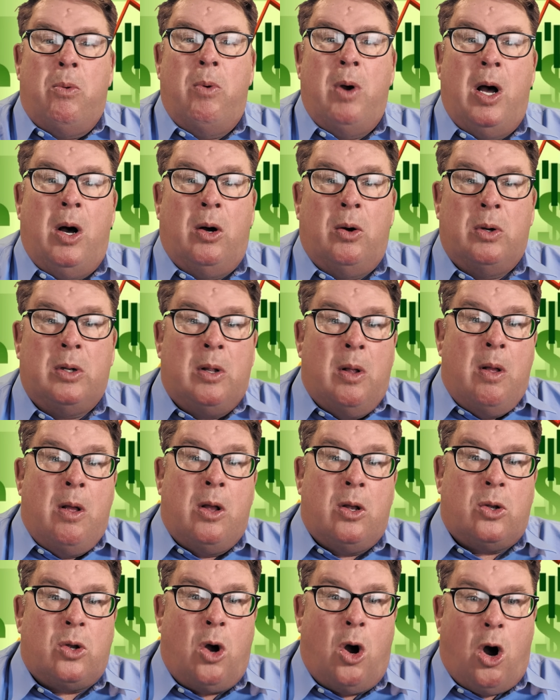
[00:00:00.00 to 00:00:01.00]
Well,
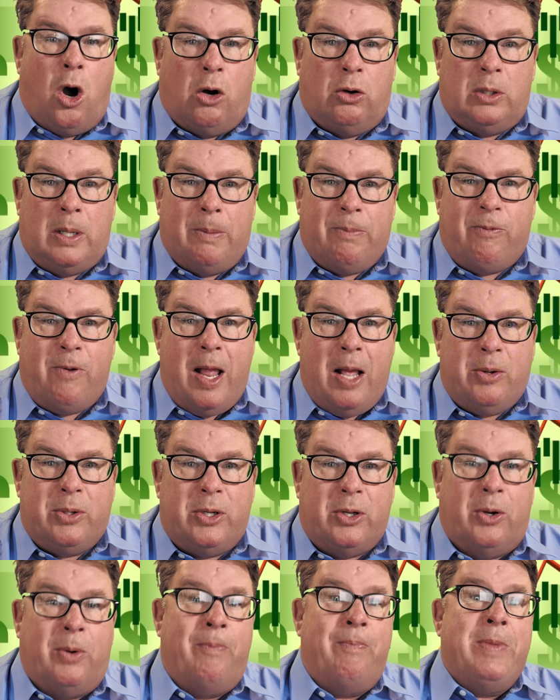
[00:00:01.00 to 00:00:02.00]
call up
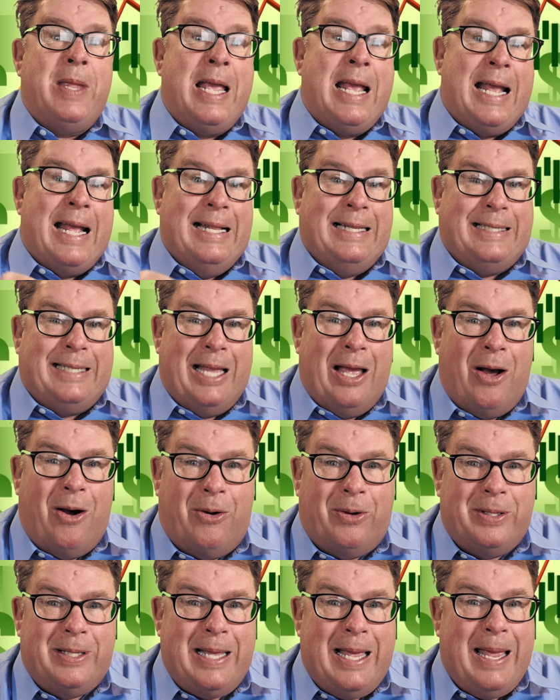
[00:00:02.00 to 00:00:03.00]
Roundhill and
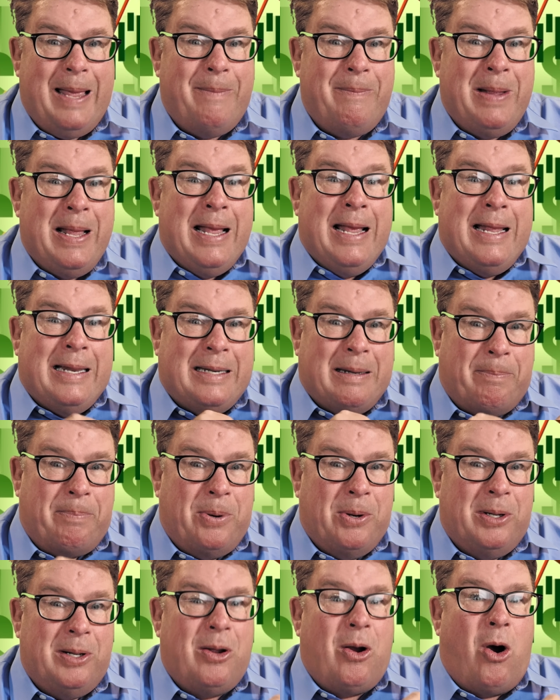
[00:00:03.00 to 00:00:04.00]
tell them to
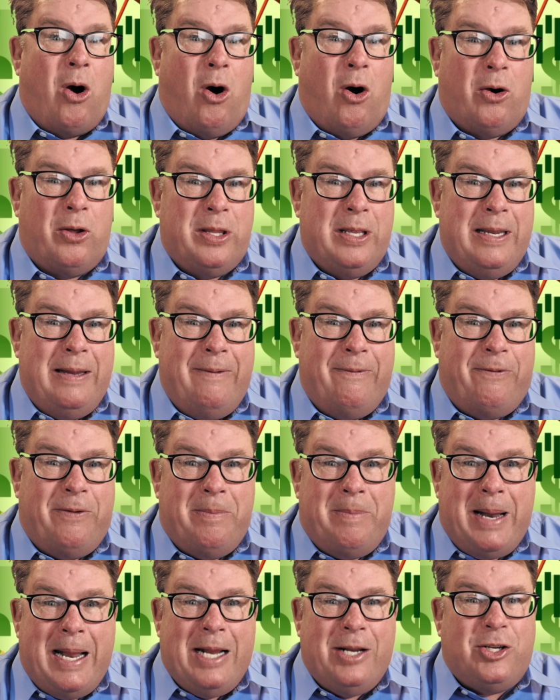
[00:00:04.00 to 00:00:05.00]
put all the
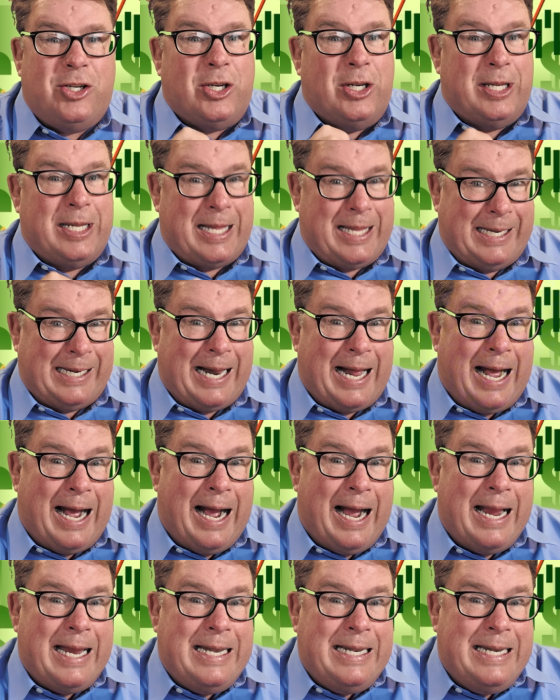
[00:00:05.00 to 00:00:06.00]
information that
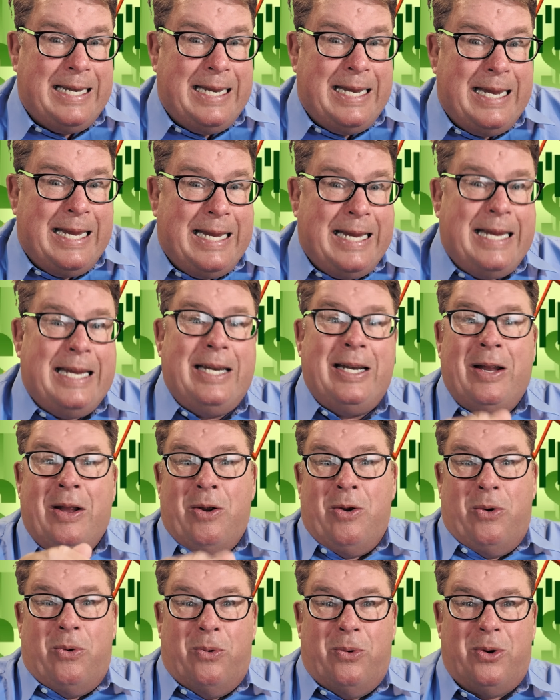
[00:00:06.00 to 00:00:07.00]
I need
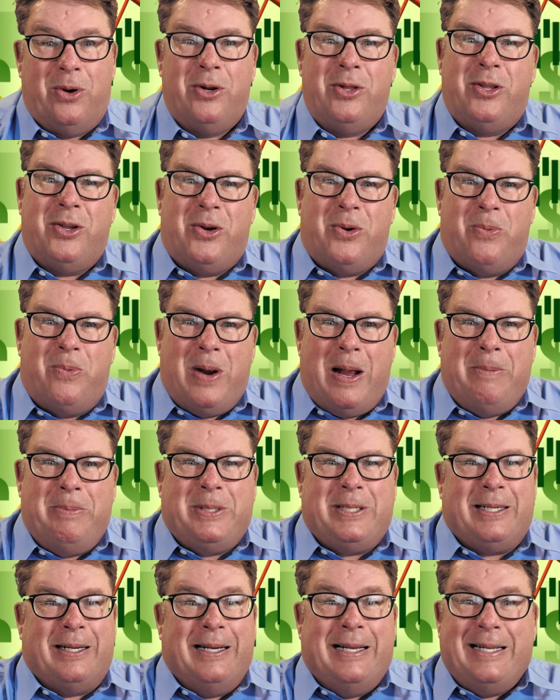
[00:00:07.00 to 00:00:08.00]
on their
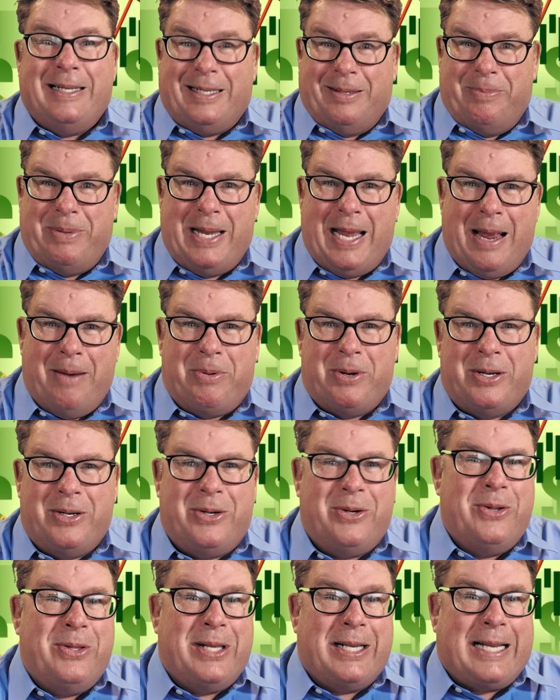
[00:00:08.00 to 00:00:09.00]
website to be able
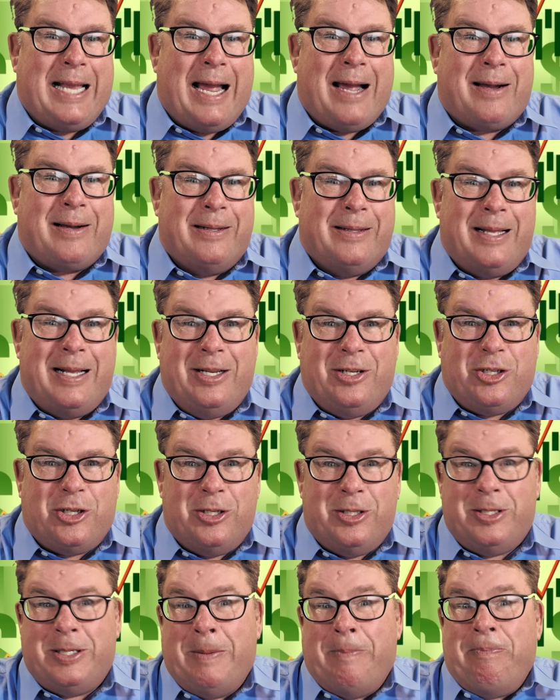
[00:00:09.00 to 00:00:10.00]
to do the
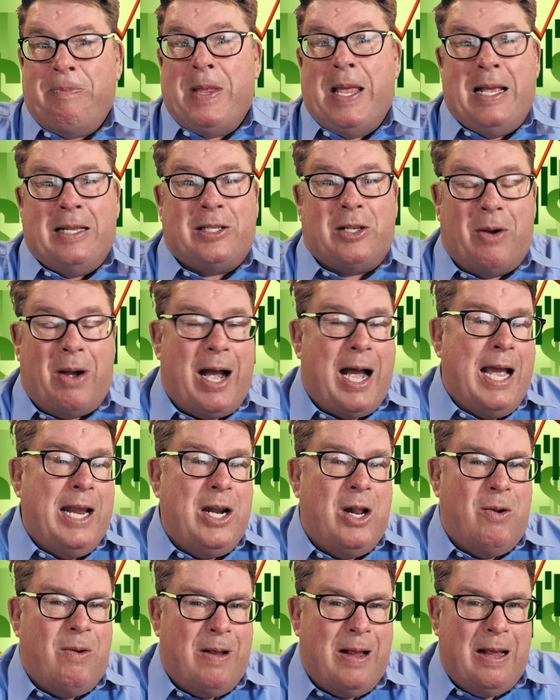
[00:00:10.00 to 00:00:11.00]
calculations, so
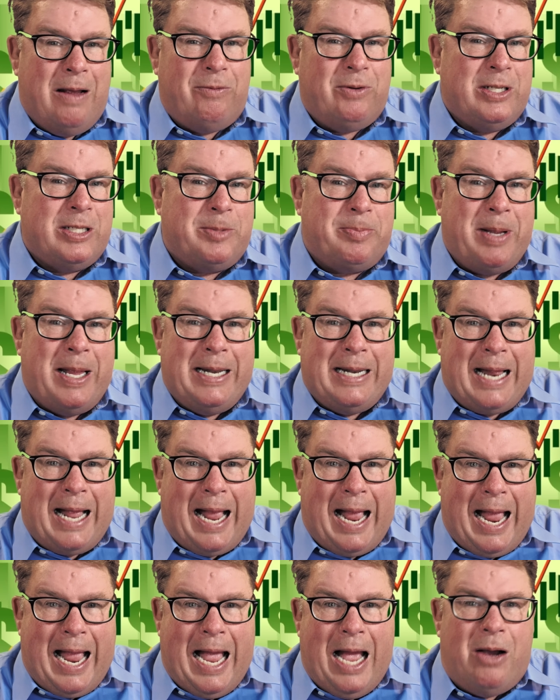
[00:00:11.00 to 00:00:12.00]
I don't have to spend
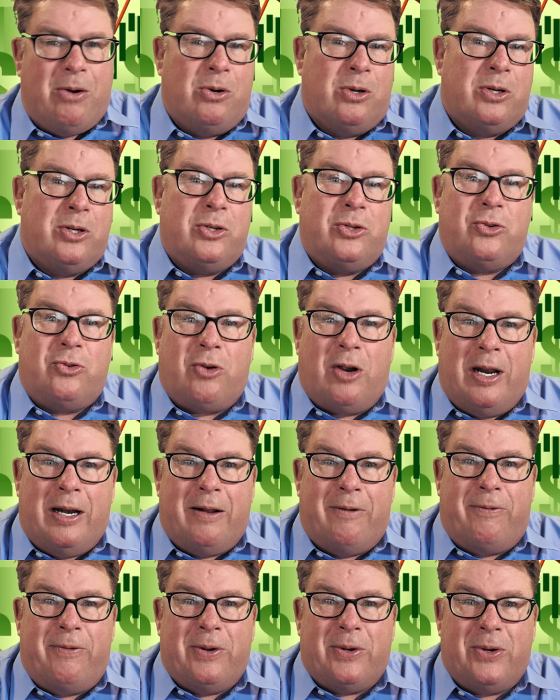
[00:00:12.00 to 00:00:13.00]
hours
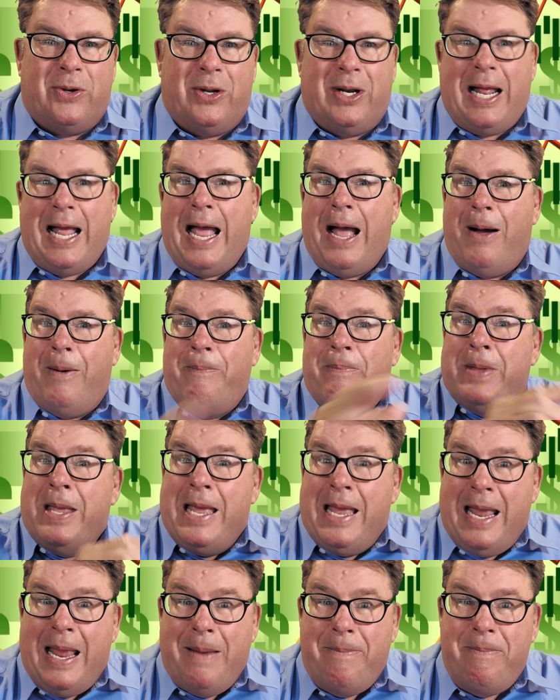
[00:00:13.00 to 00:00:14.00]
trying to figure it out,
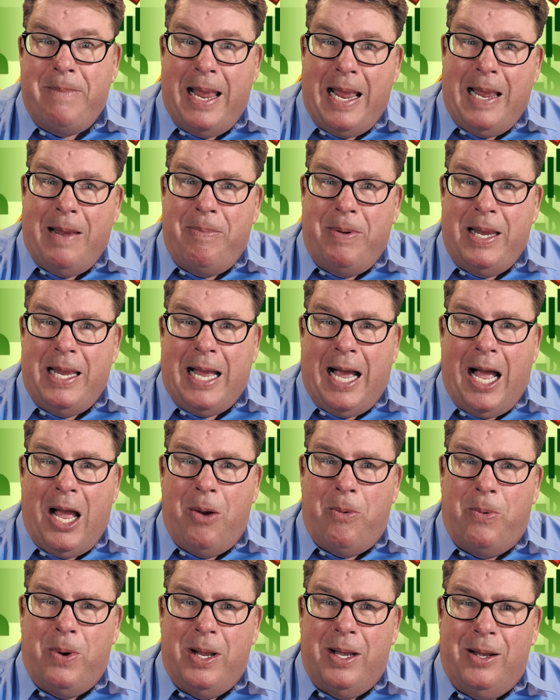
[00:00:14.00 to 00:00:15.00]
and maybe
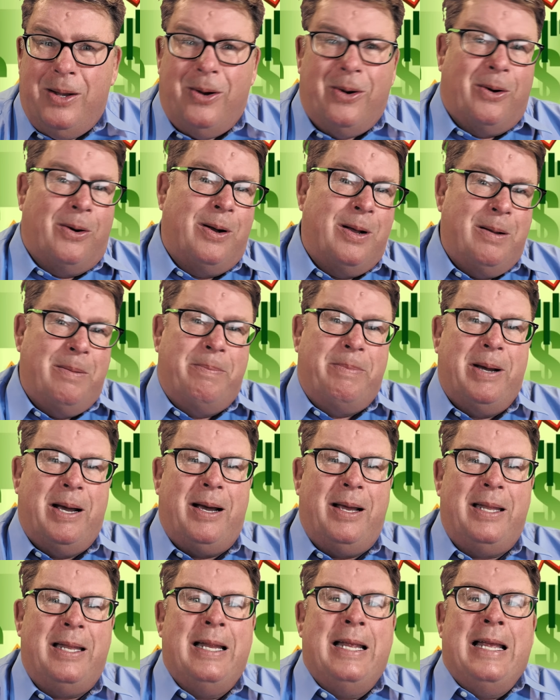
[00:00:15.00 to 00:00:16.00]
I will,
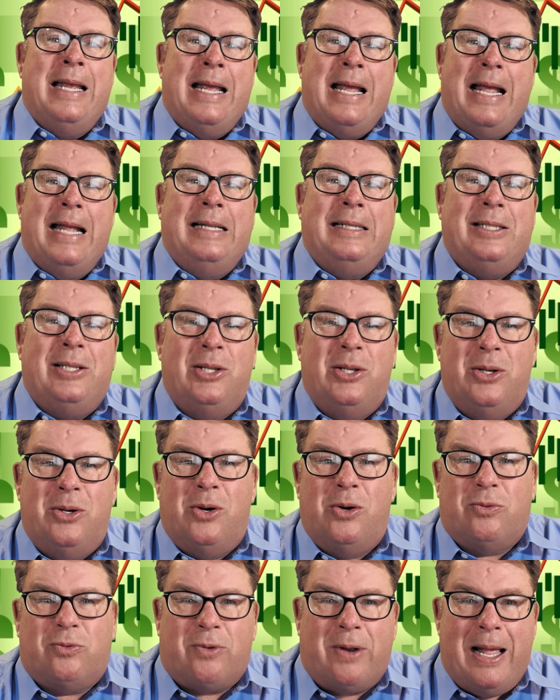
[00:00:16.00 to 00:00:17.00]
but
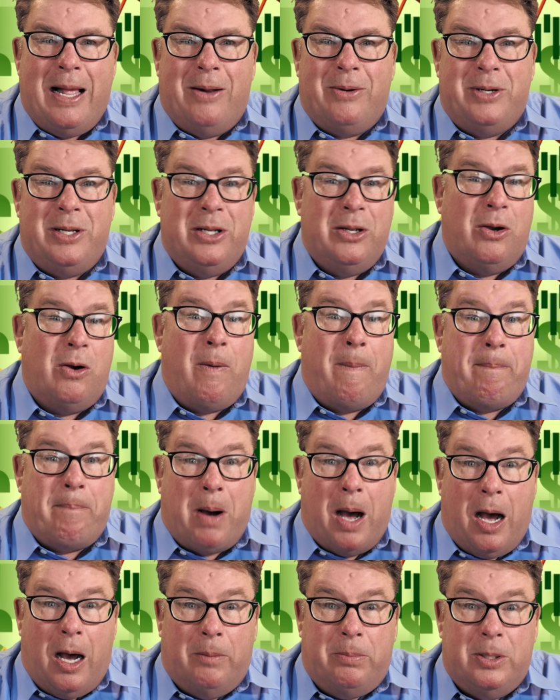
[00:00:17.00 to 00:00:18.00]
until Roundhill
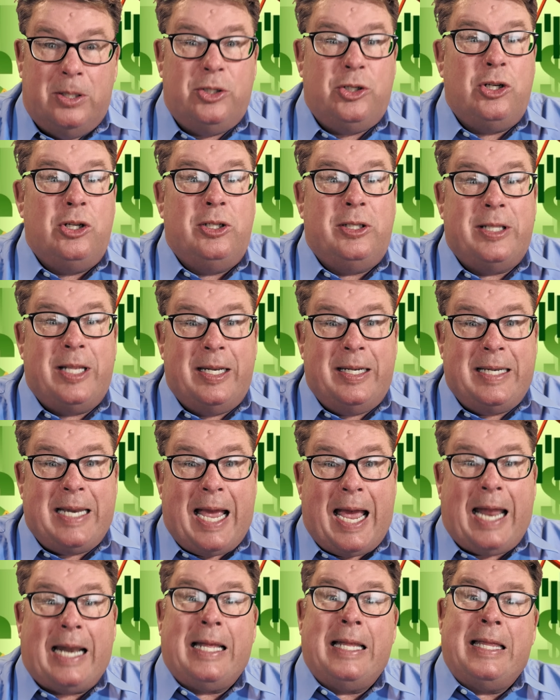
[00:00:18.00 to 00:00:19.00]
publishes the
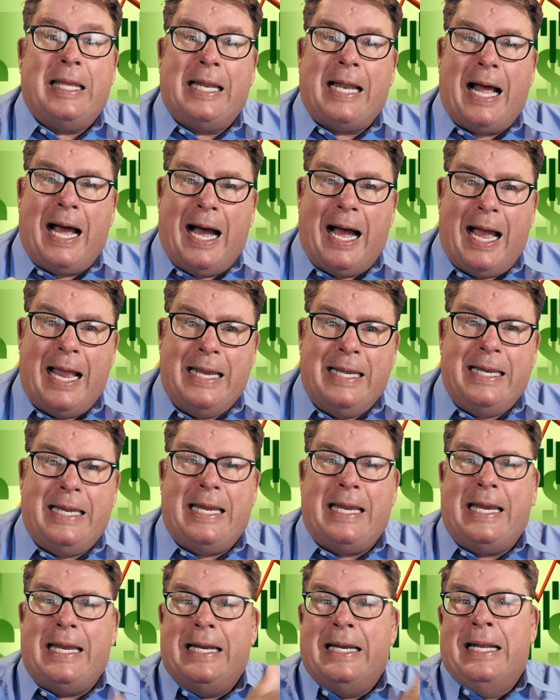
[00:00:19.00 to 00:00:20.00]
data that I
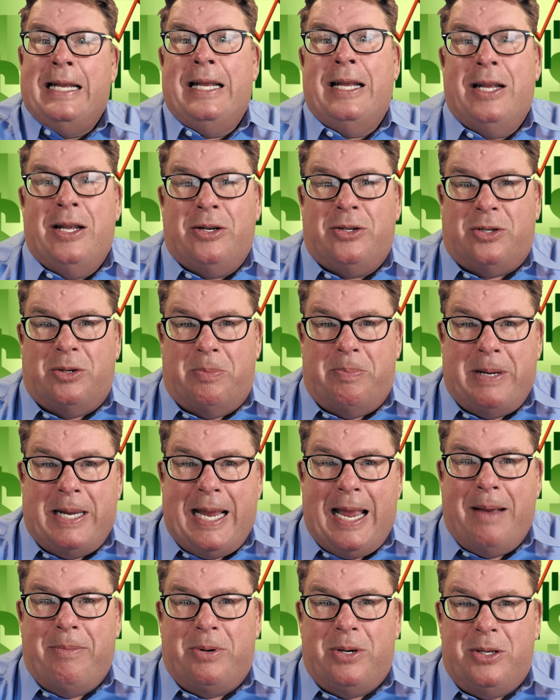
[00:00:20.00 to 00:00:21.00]
need to
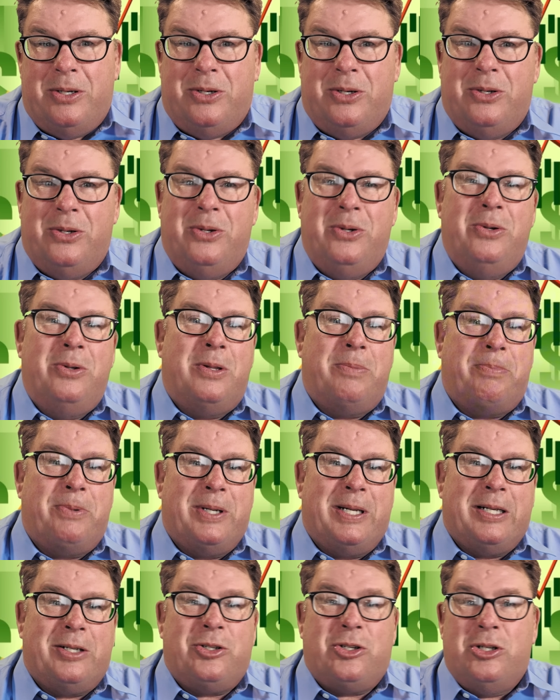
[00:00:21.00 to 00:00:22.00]
be able to do the
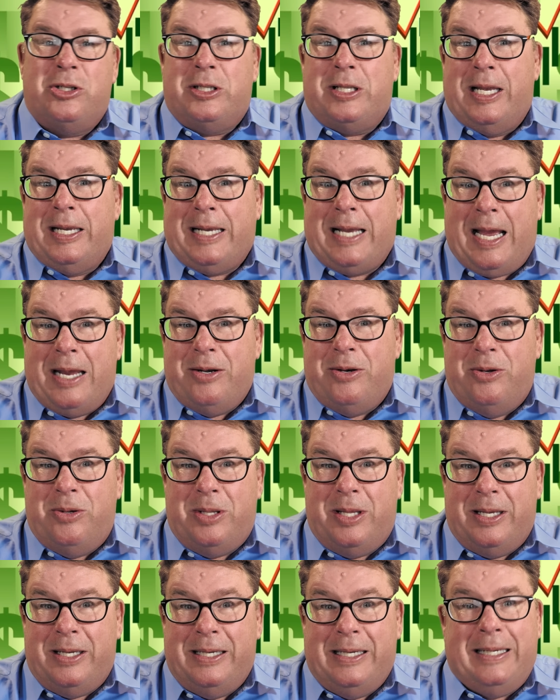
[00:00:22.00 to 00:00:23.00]
predictions like I
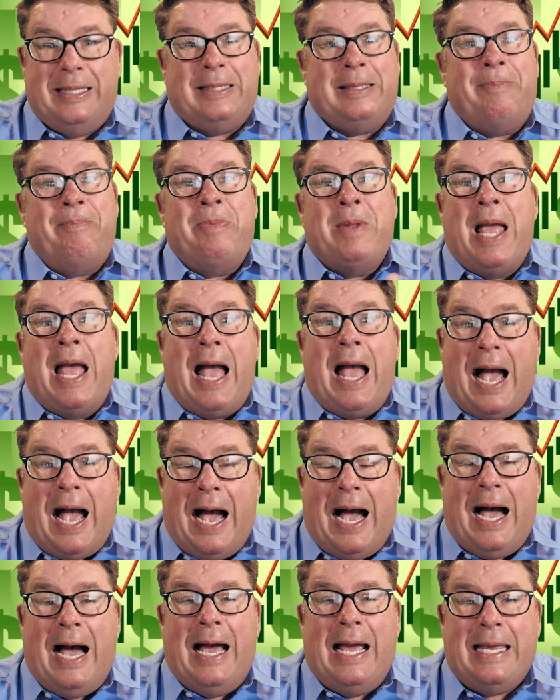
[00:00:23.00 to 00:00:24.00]
do these,
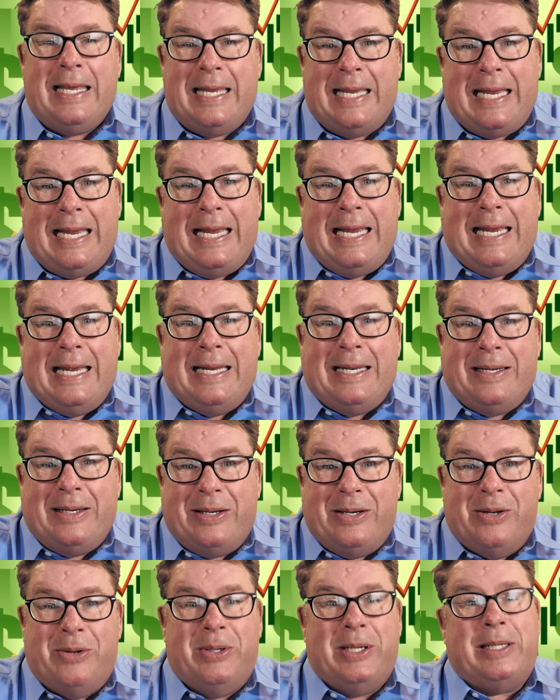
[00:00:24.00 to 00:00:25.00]
I can't
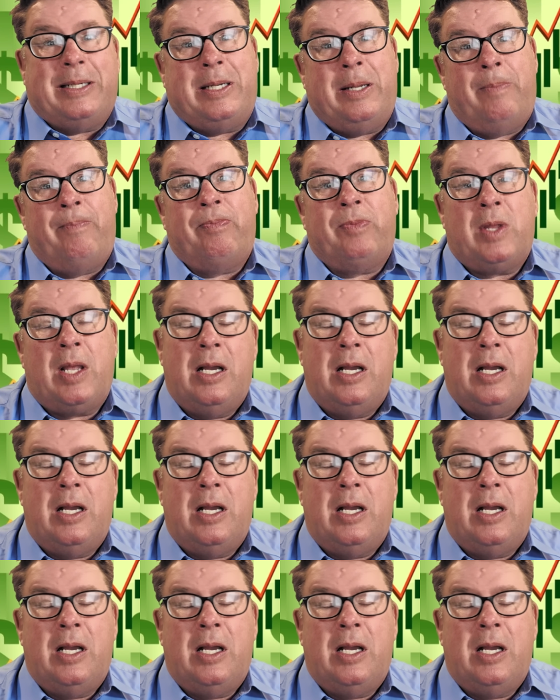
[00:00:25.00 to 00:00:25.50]
do it.